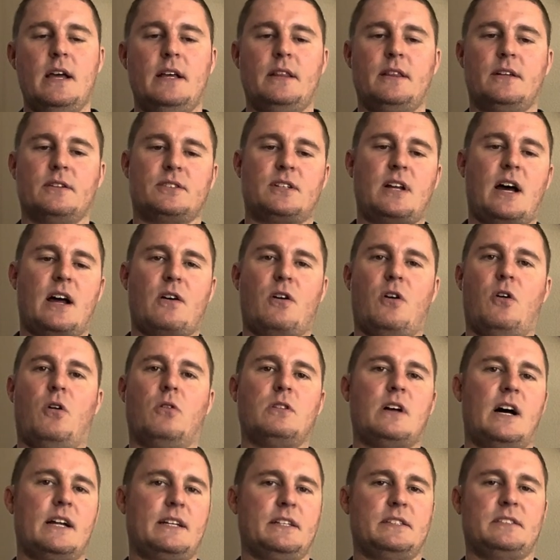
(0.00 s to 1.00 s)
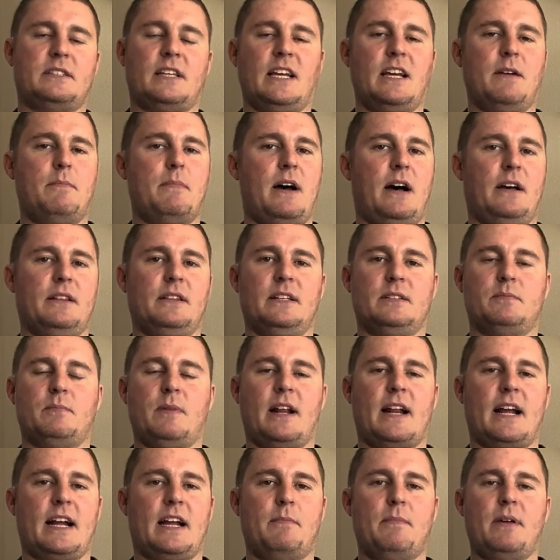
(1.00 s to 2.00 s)
There's not a whole lot to say about this,
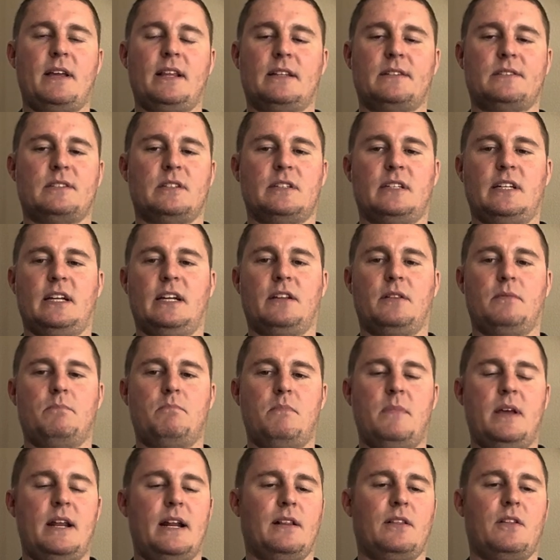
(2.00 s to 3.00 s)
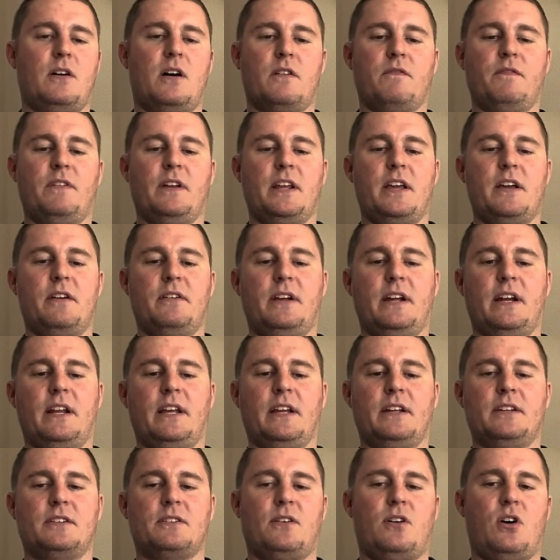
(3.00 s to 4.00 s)
man. I could make this a 10-minute long video getting
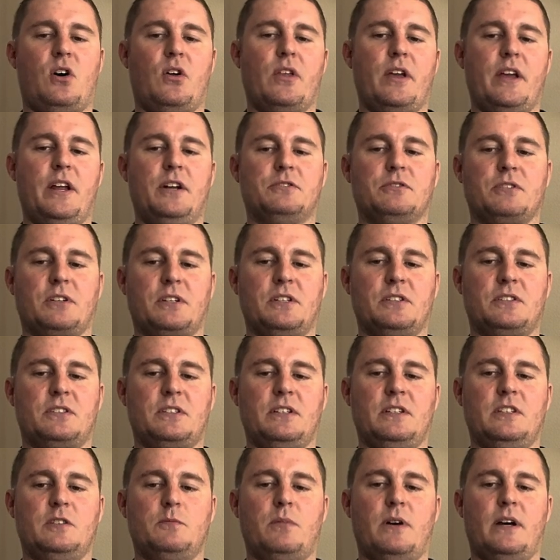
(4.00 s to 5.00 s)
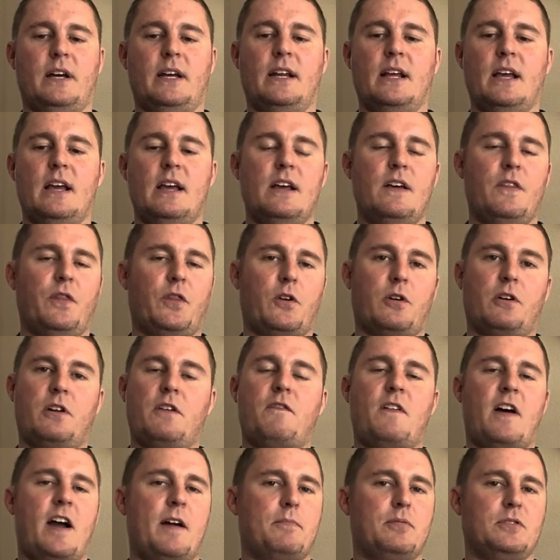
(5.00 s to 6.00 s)
into all the intricacies, but
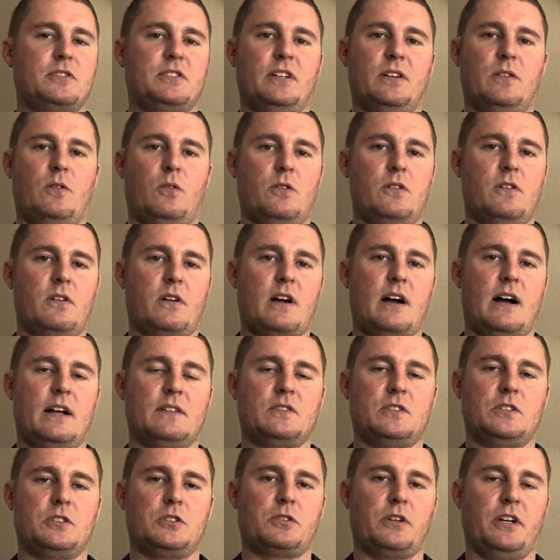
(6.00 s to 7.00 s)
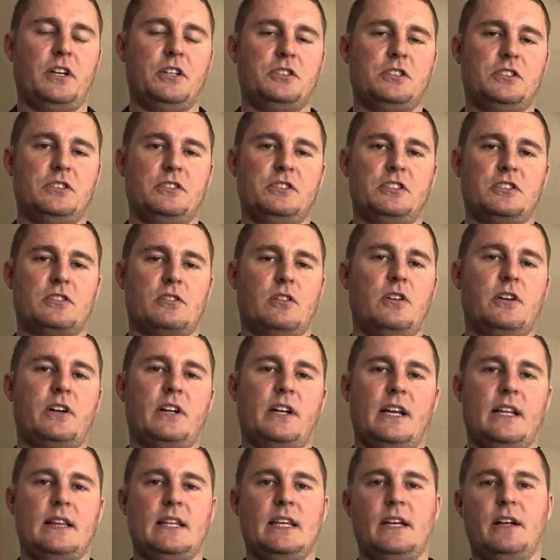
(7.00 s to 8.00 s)
35% oil concentration, just looking
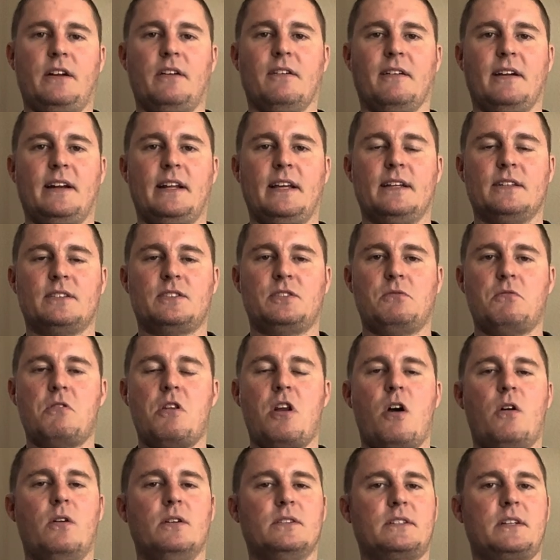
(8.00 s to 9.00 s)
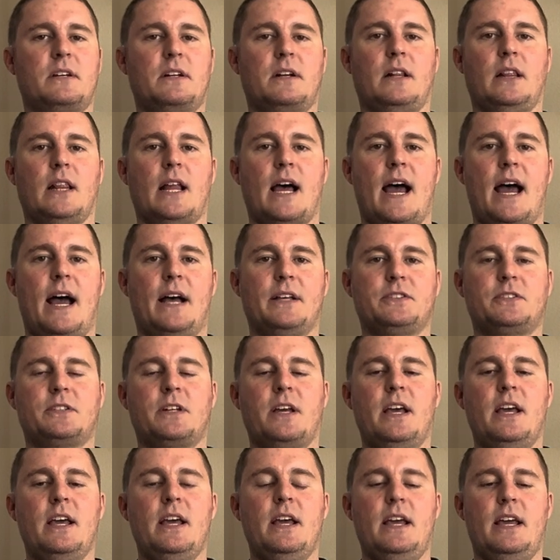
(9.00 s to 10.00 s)
at the ingredients, you know it's gonna last.
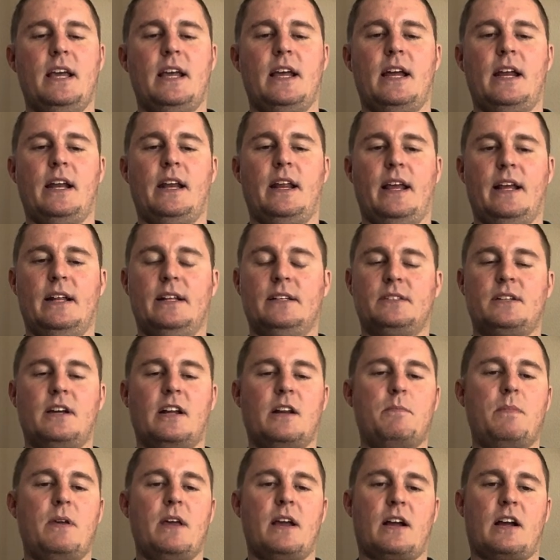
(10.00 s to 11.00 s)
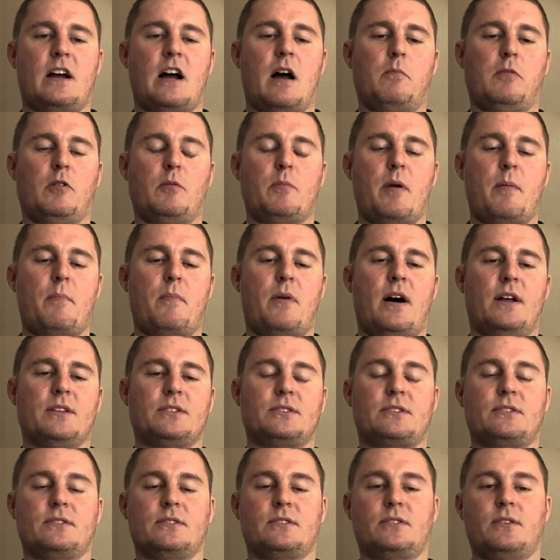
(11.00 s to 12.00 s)
And it is going to be a compliment
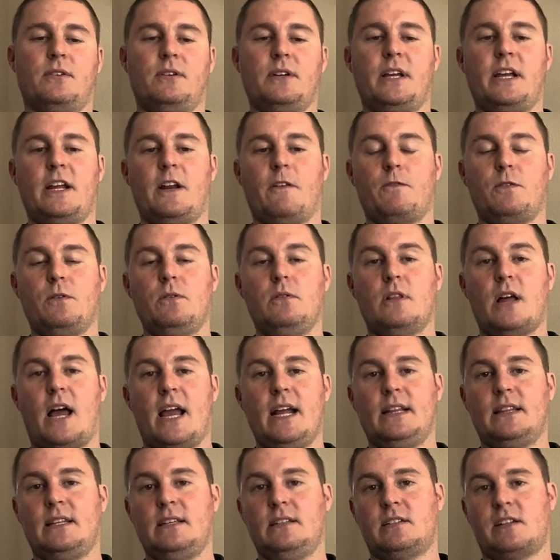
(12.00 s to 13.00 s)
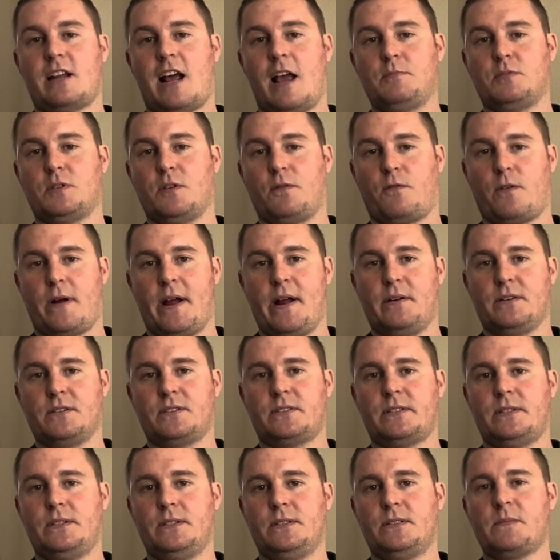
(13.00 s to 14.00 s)
monster. So again, if you like these types of
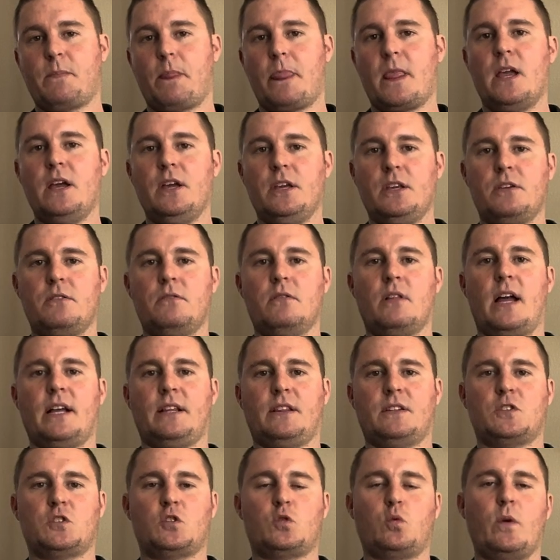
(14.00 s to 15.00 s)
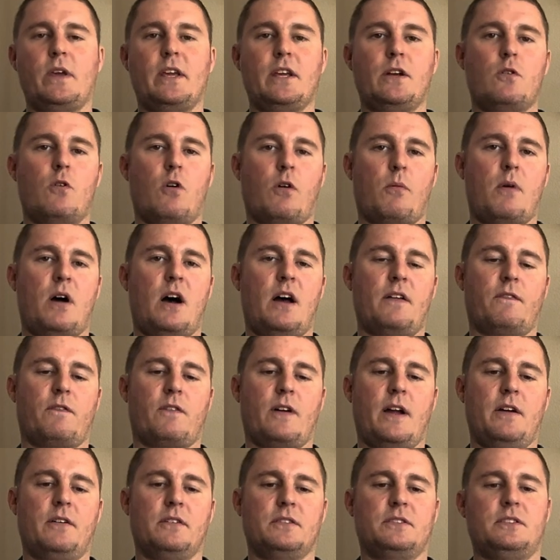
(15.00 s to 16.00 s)
fragrances, you like the sweet gourmand
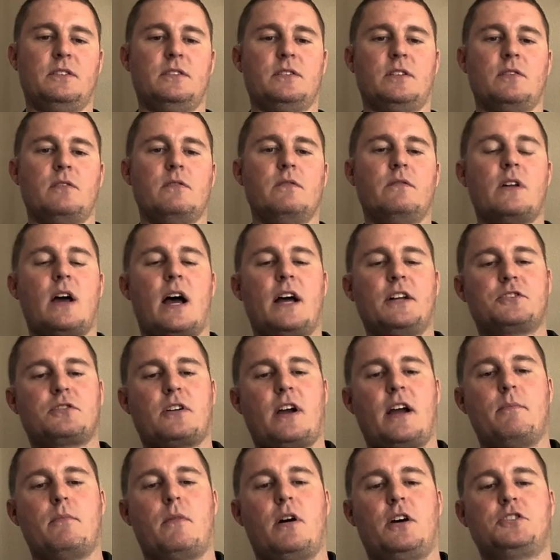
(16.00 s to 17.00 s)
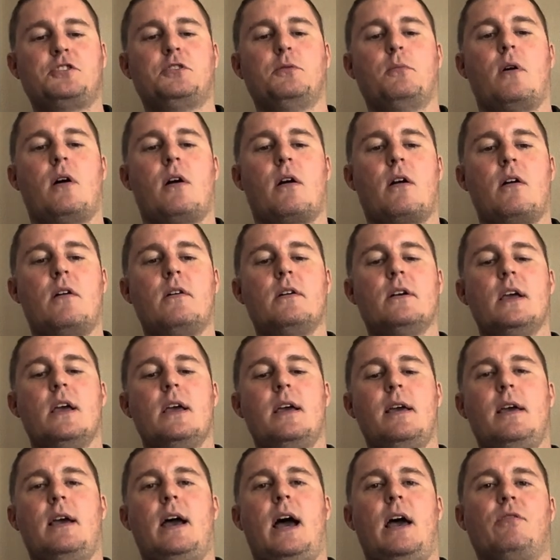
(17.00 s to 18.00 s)
fragrances, and you've not tried Mashumaro,
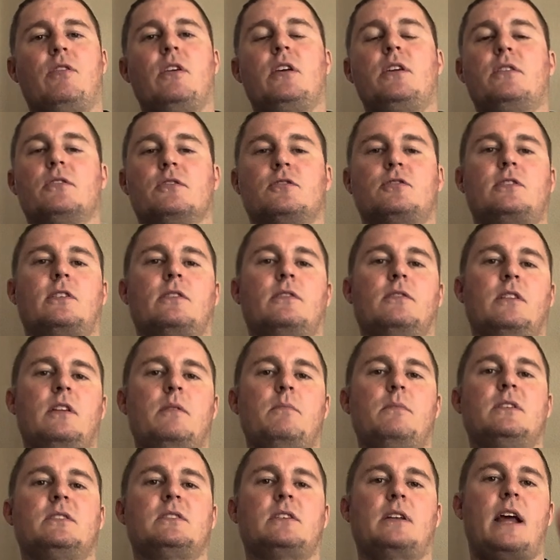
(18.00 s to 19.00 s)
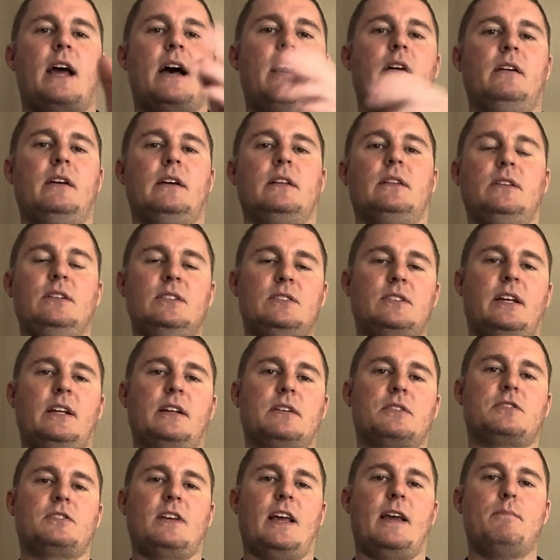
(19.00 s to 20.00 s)
I think you're certainly missing out. At least get a
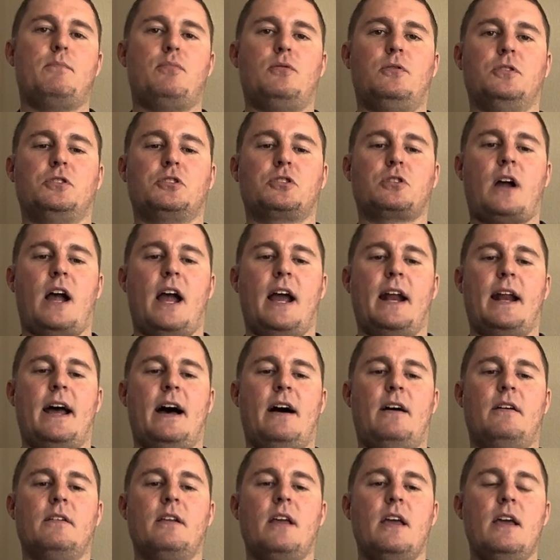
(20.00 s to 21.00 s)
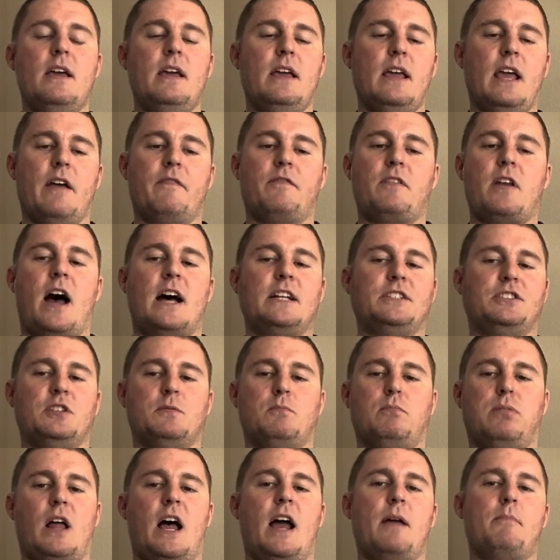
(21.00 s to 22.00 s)
sample and try it out. If not, just
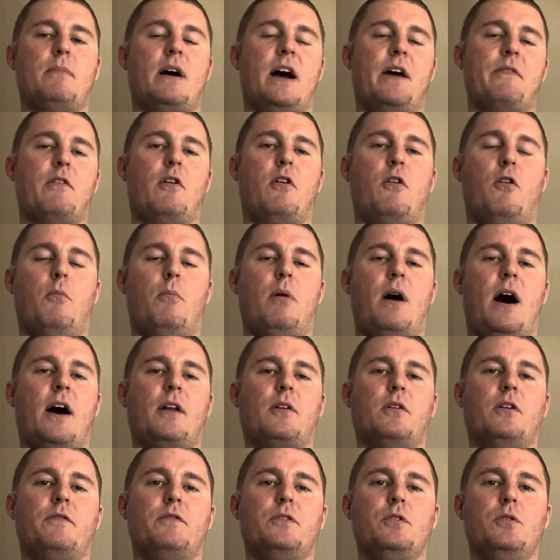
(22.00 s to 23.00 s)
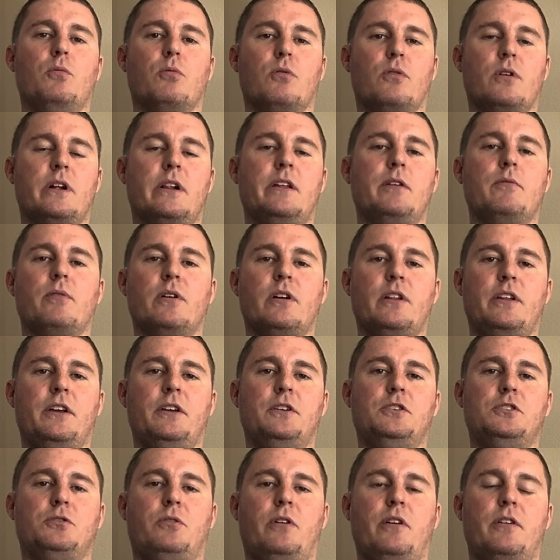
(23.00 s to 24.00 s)
blind buy the whole bottle if you really, really
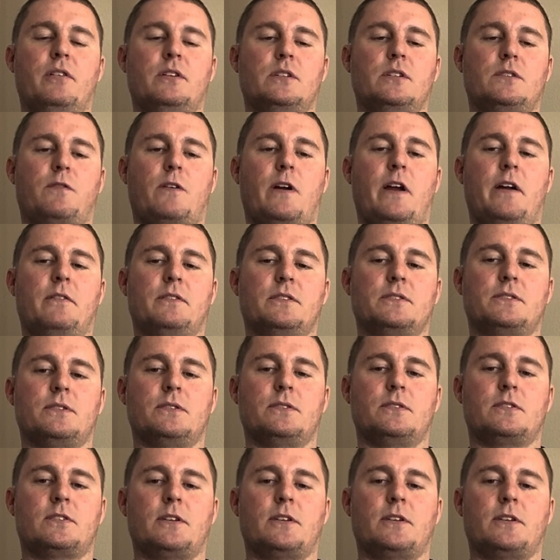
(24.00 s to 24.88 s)
enjoy those fragrances.